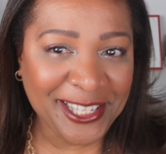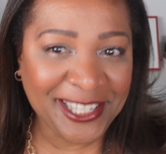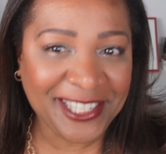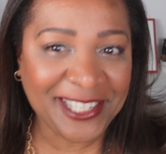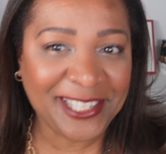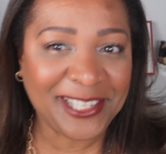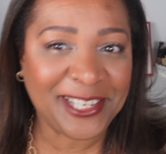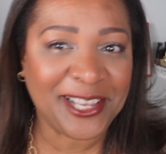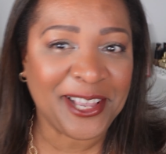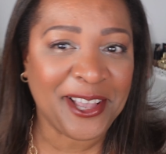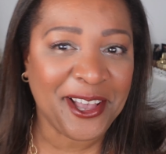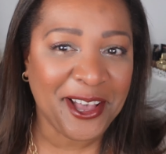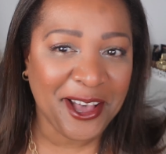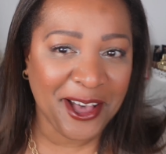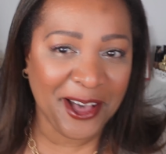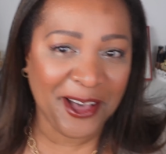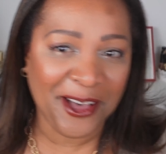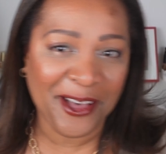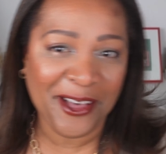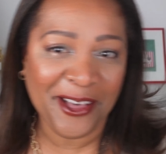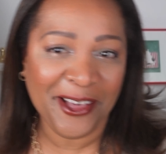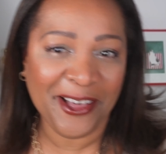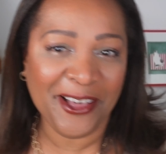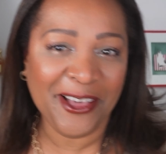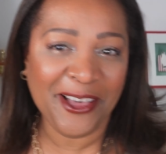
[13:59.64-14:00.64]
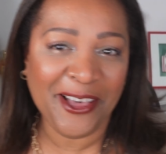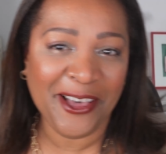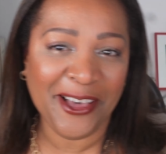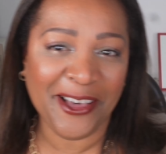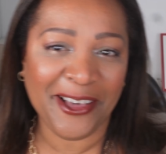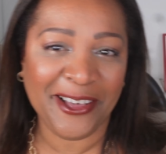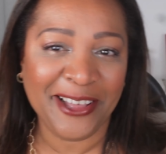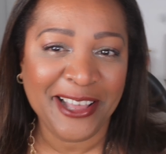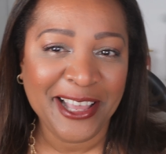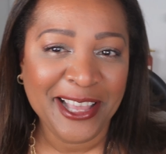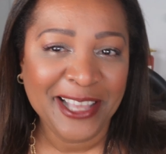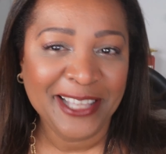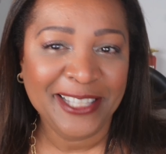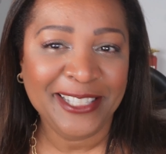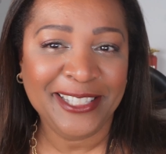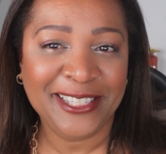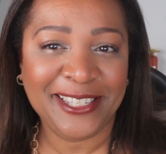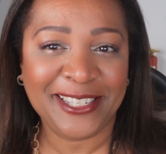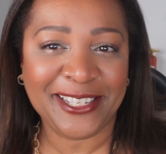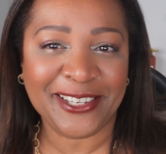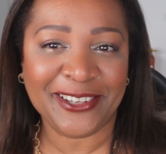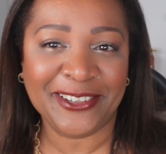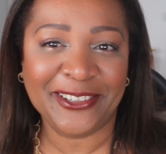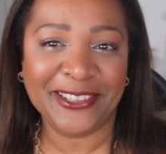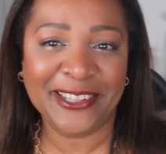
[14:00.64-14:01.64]
so
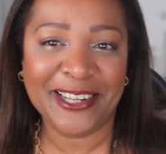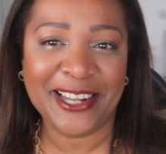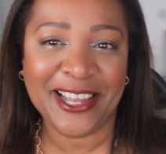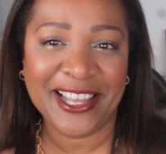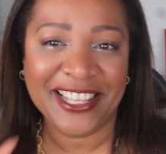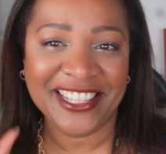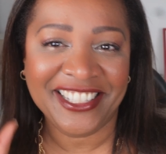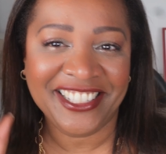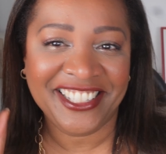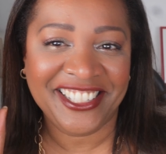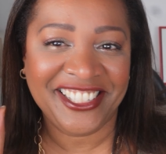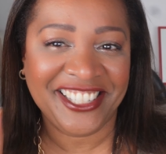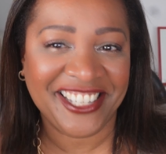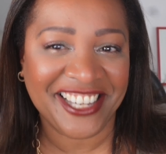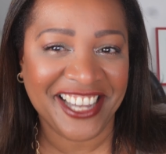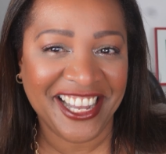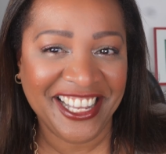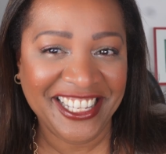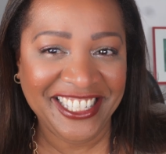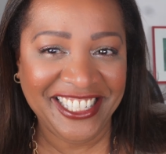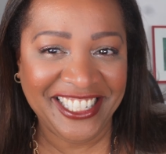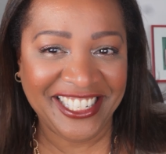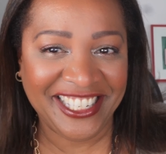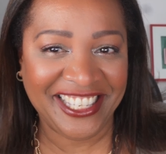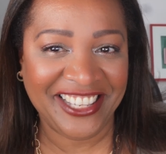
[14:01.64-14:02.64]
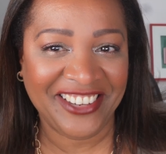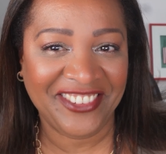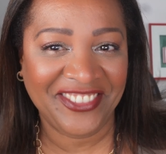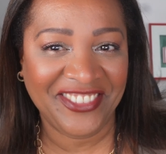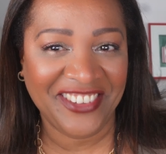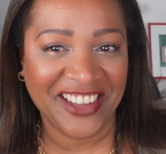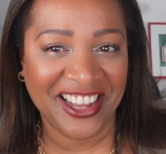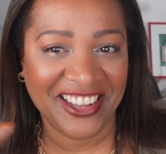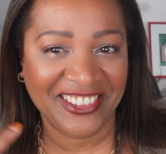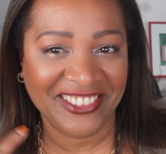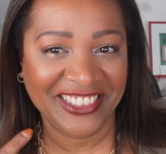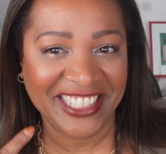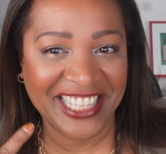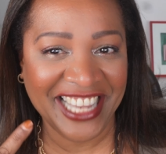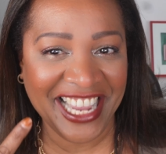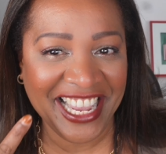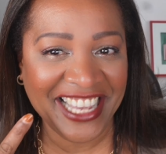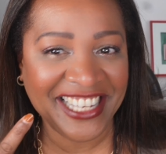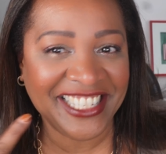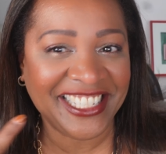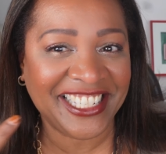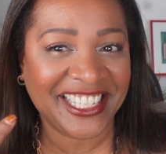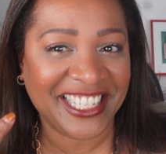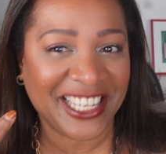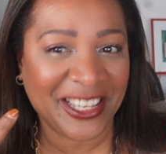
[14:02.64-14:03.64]
do not judge the
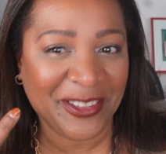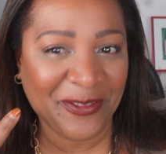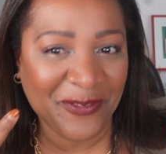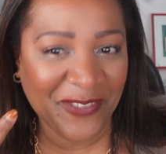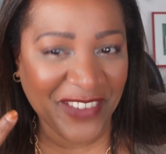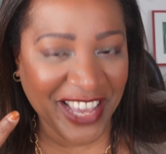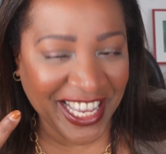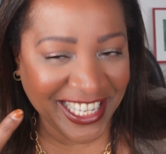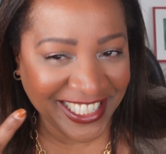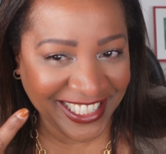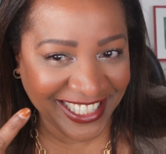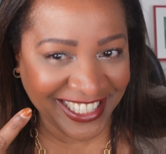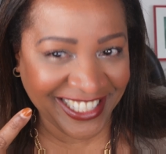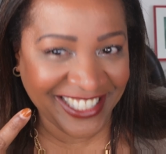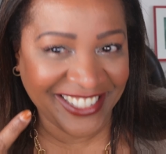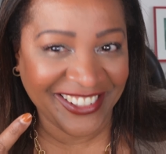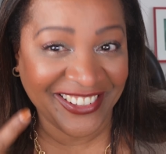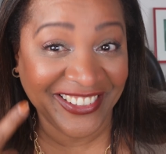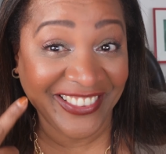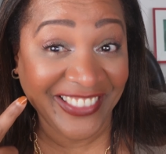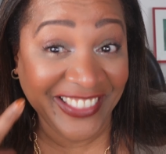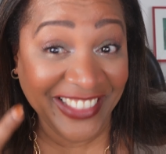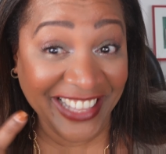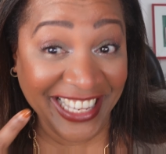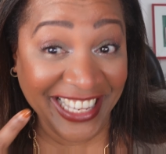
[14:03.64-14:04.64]
foundation based on